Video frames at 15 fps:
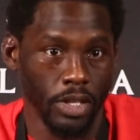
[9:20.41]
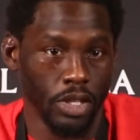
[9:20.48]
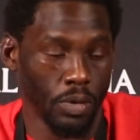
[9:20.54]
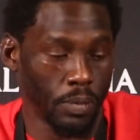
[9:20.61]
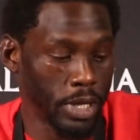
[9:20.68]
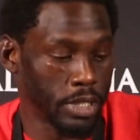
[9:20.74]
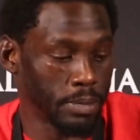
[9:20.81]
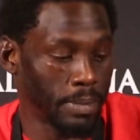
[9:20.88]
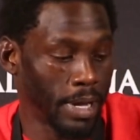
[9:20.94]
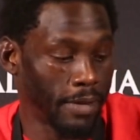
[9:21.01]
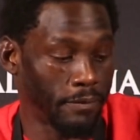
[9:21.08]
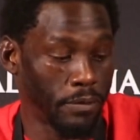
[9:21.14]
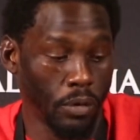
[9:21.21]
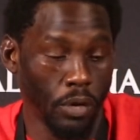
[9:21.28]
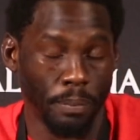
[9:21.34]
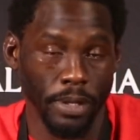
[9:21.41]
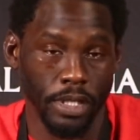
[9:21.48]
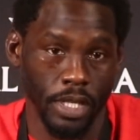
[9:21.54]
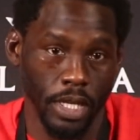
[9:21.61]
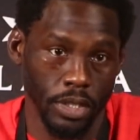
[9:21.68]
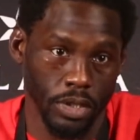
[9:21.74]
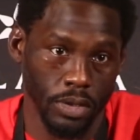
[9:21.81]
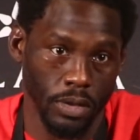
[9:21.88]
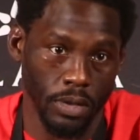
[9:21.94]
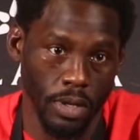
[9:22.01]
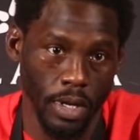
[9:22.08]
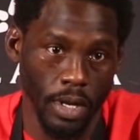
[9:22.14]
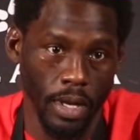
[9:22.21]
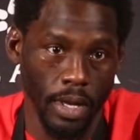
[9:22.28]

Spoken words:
to reach my full potential,